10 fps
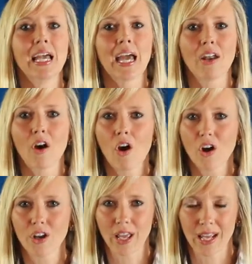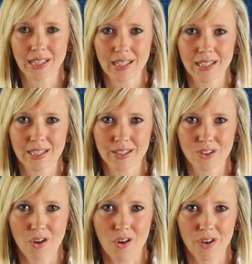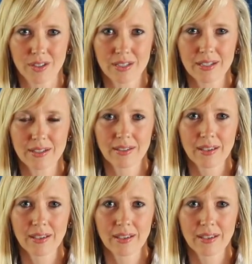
and heartache that this has caused.